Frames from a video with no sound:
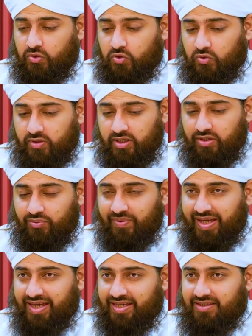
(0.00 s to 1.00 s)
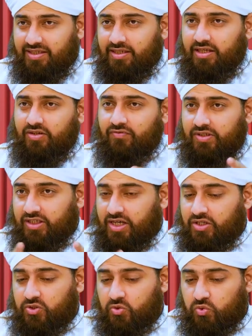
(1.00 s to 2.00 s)
to convey the
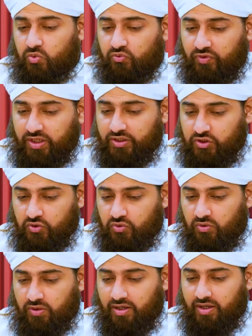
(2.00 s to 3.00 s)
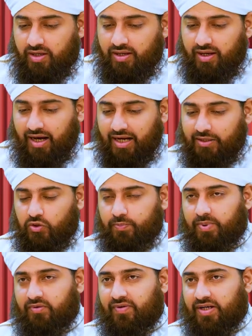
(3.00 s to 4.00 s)
invitation to virtue and to
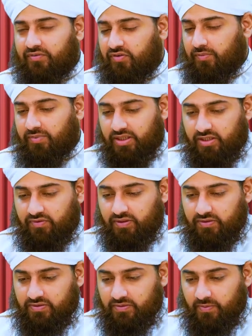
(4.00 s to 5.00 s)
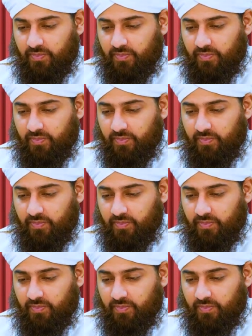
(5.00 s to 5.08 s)
prevent from evils.